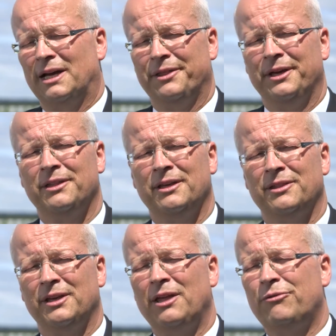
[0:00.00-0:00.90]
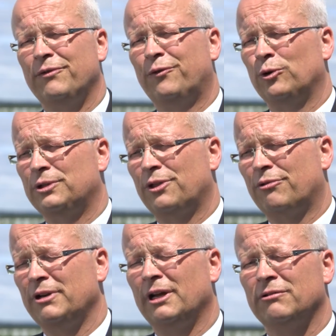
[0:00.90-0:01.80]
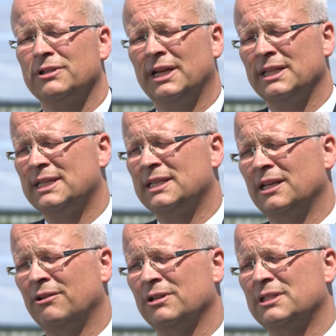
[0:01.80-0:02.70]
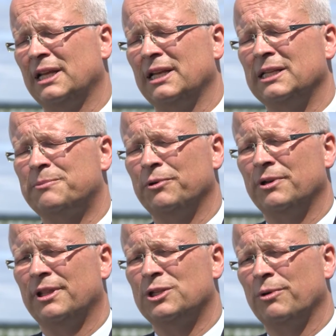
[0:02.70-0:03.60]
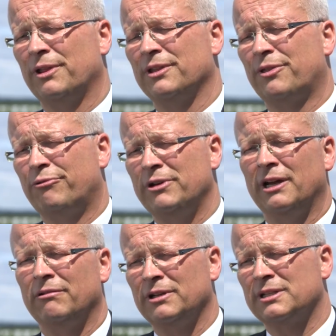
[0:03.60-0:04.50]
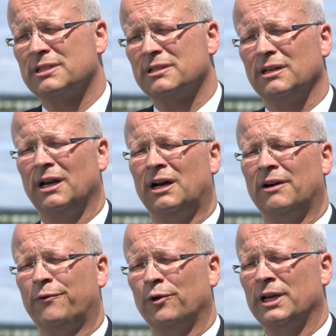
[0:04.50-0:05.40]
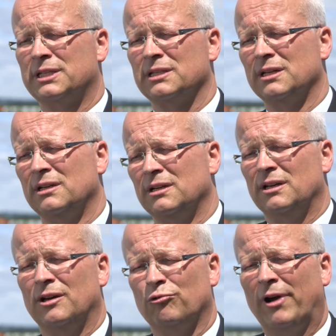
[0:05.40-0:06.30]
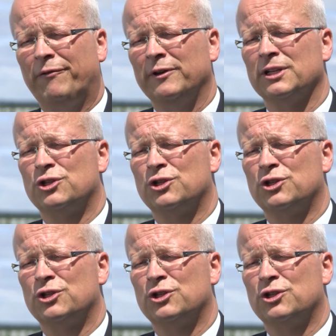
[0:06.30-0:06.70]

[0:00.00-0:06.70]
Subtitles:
I think the A340, 300s and 600s, let's put it this way, the 300s are for us roughly a